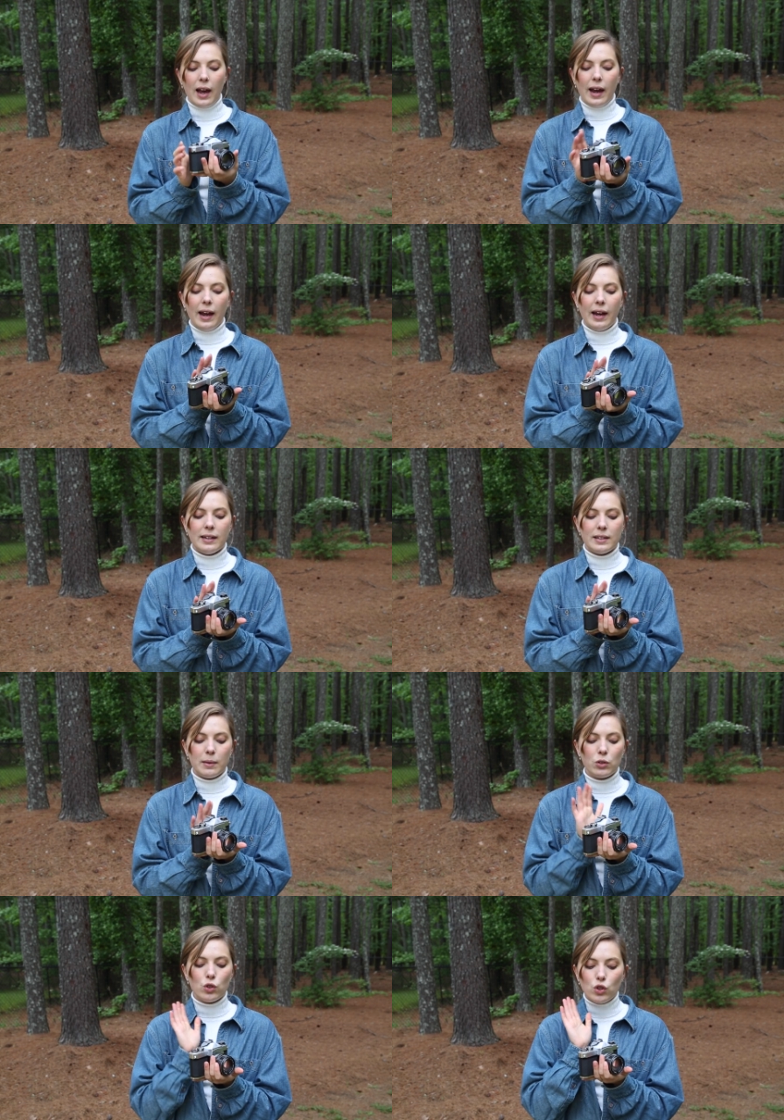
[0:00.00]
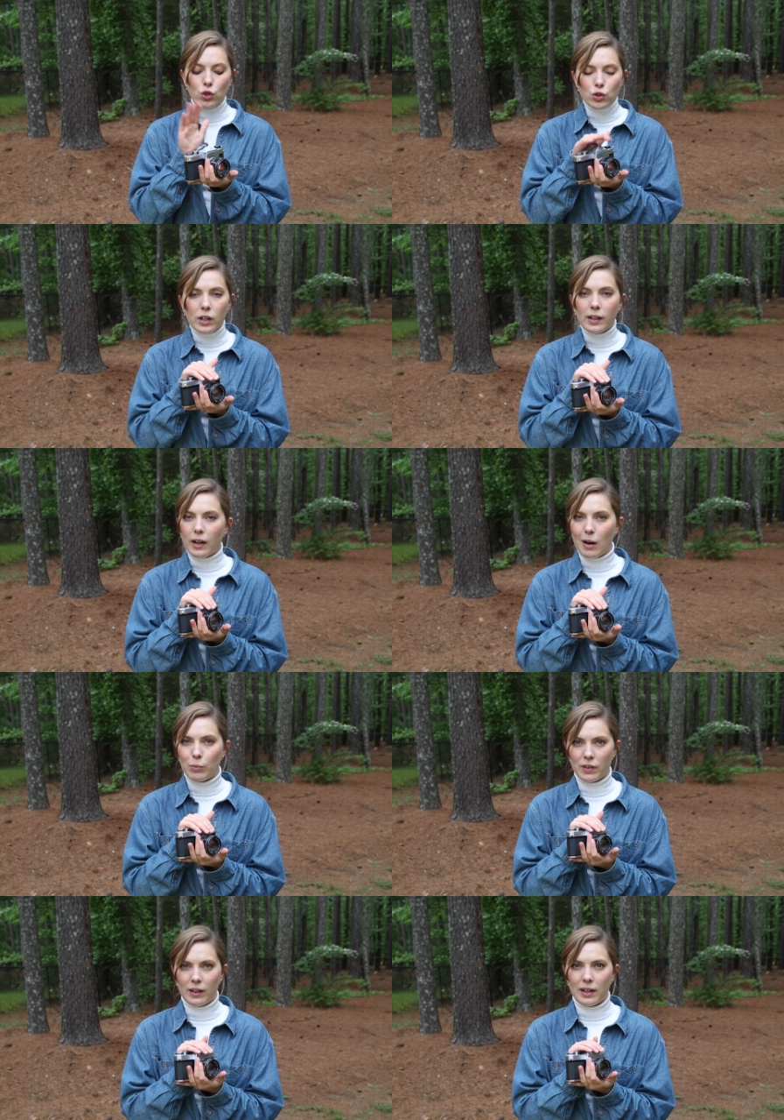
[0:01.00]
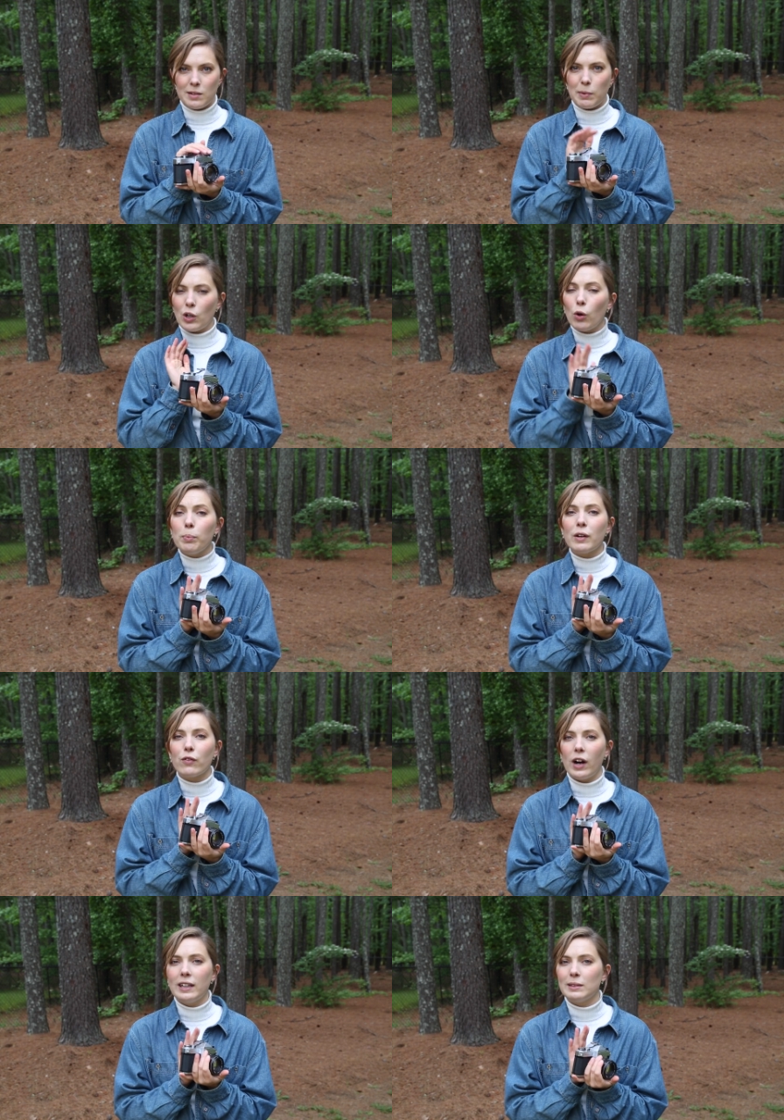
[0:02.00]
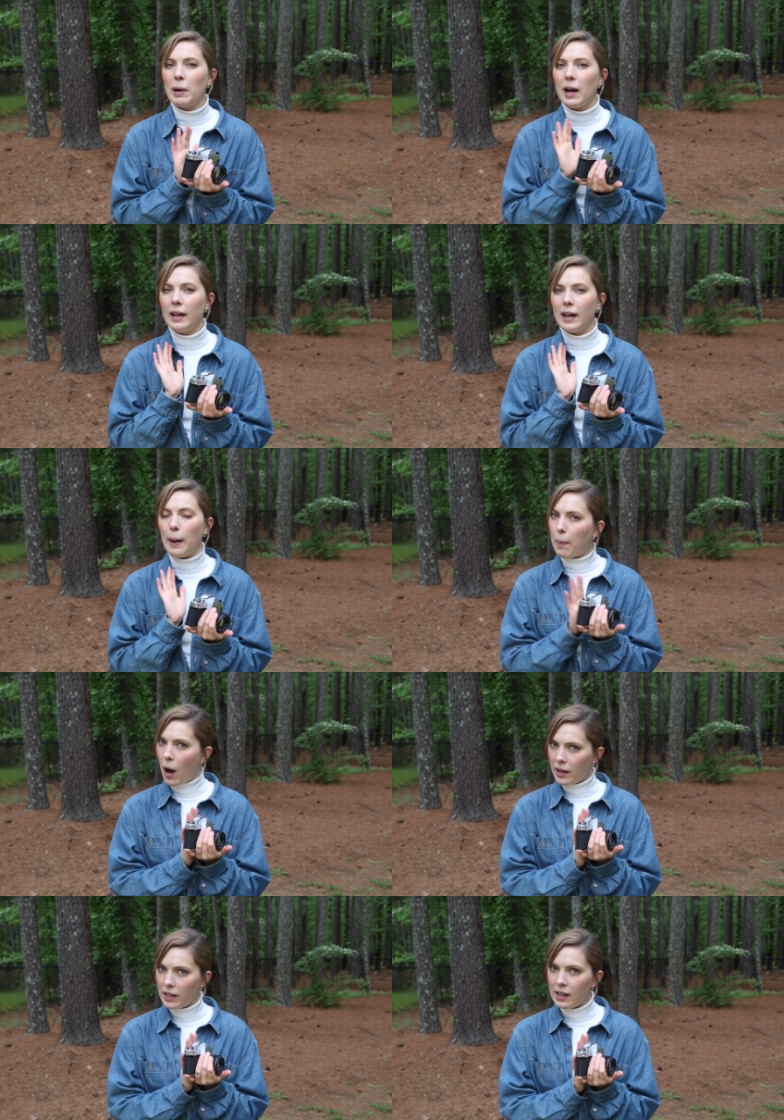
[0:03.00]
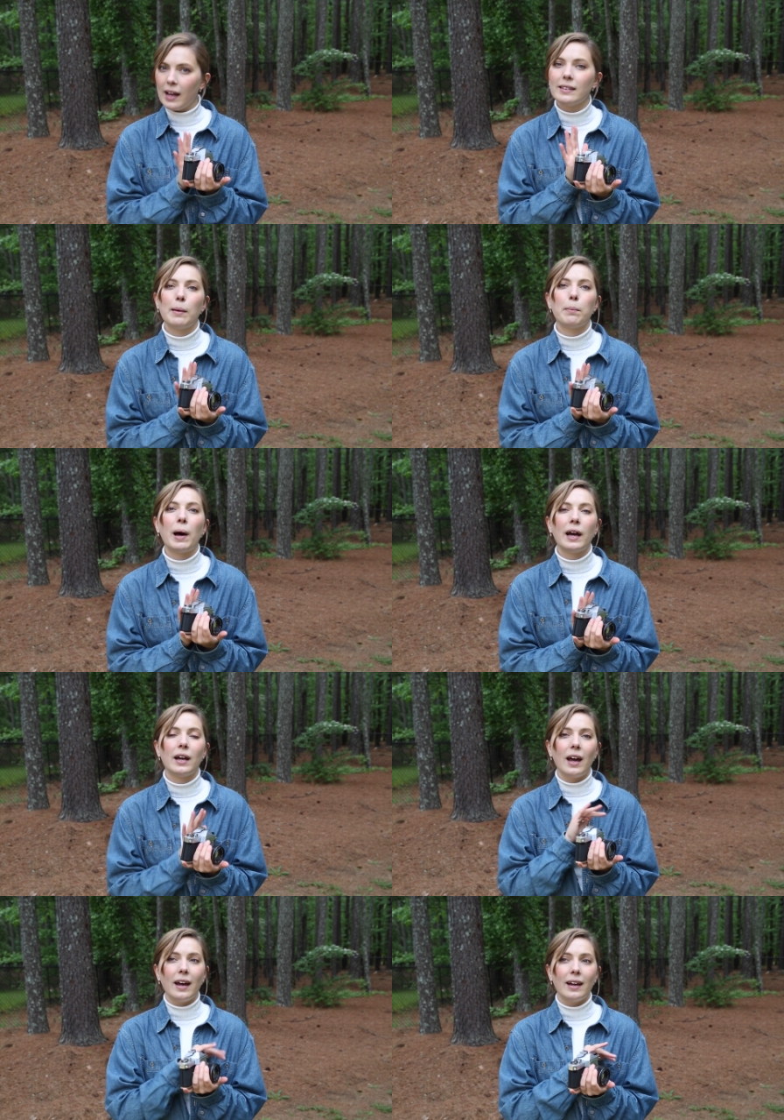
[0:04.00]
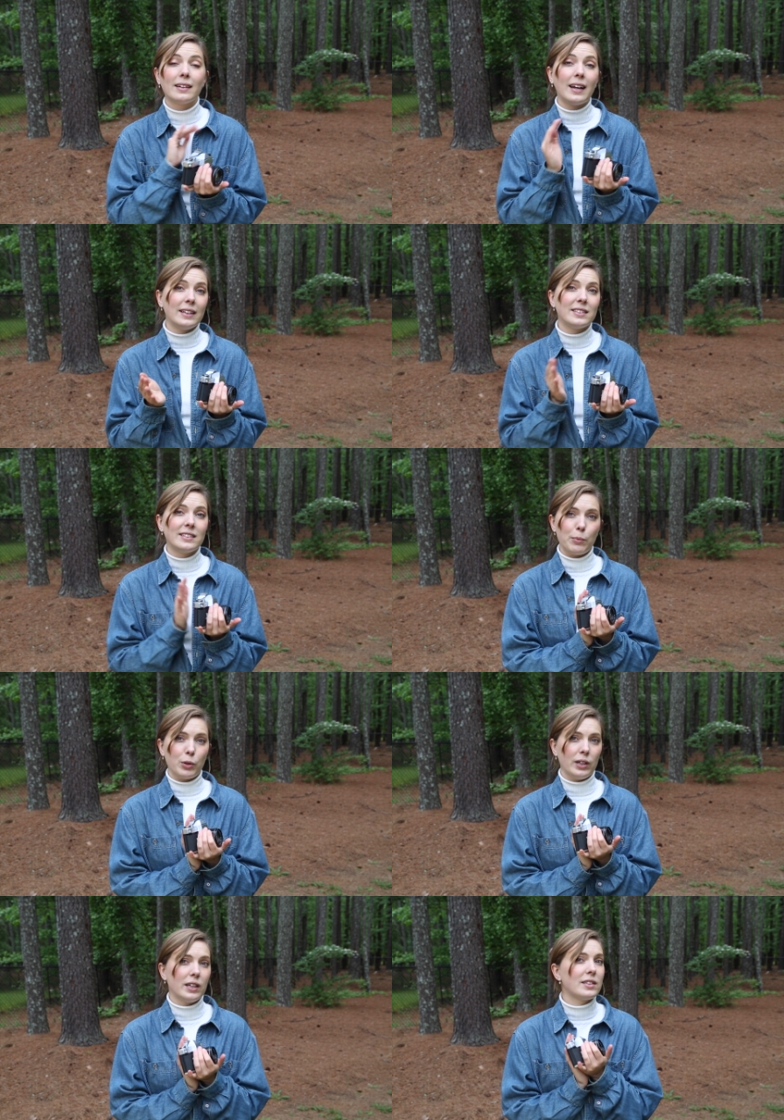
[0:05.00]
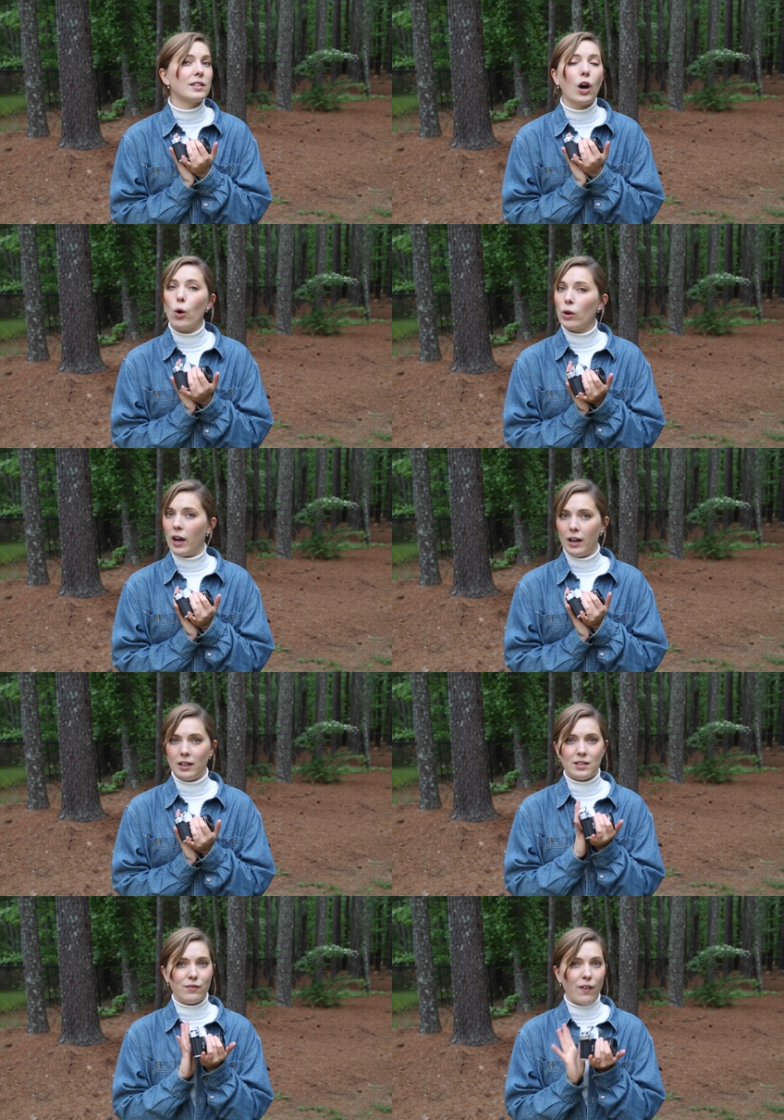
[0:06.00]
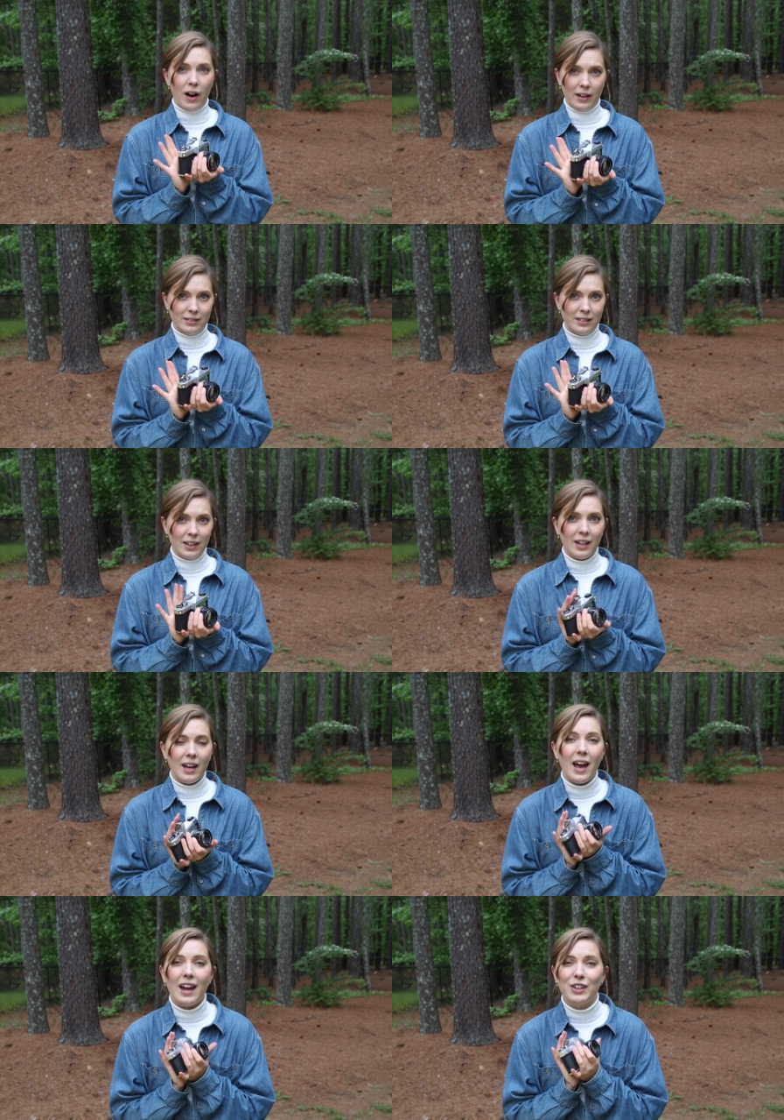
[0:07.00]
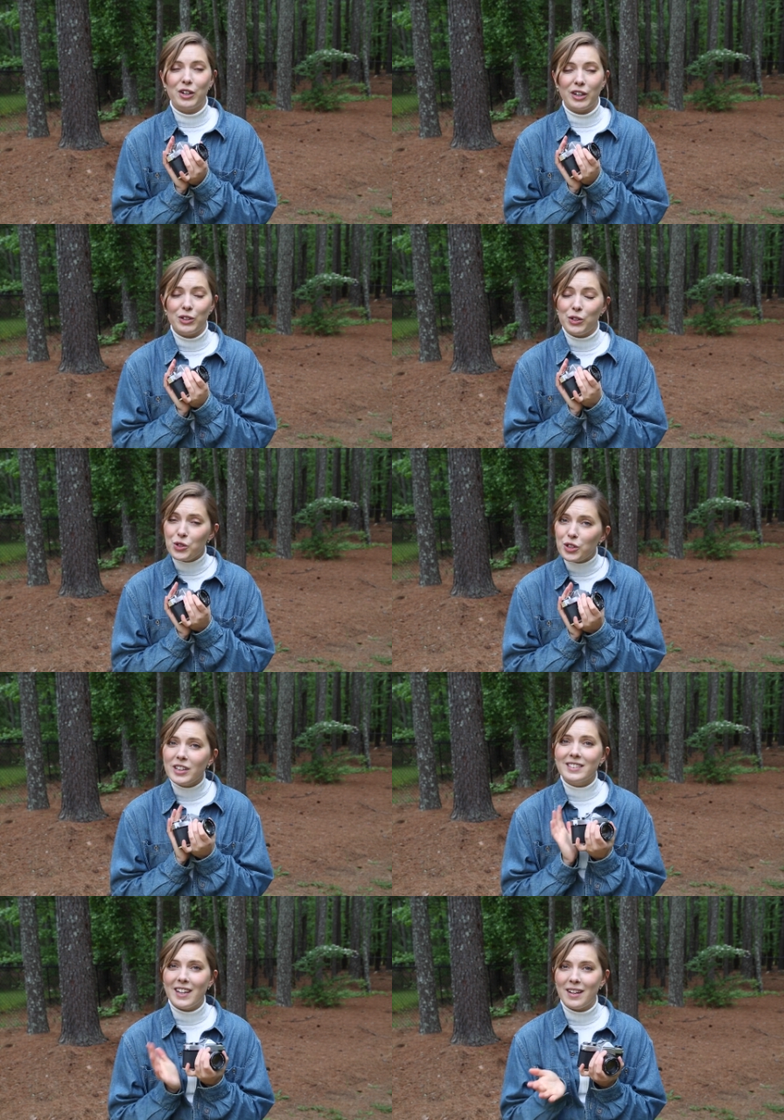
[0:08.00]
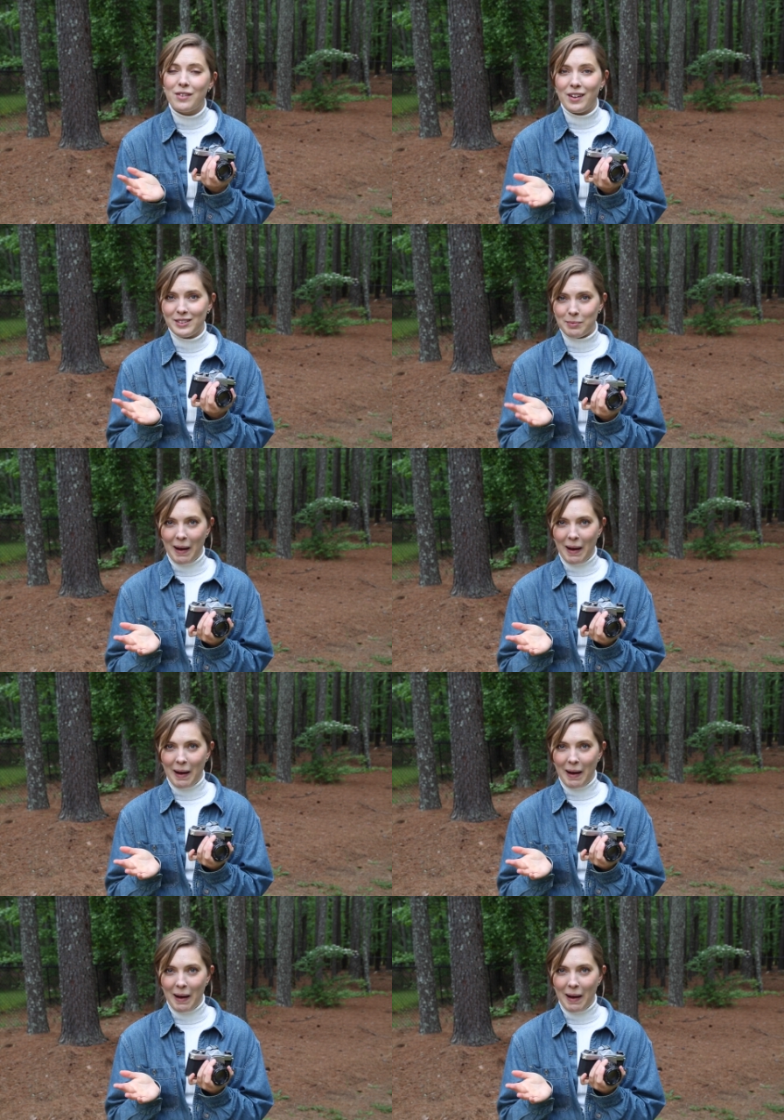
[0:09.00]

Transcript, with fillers: and Usually they come with a lens, but don't be afraid to buy a body and then buy a lens separately. It's okay, it's fine. And you can usually send things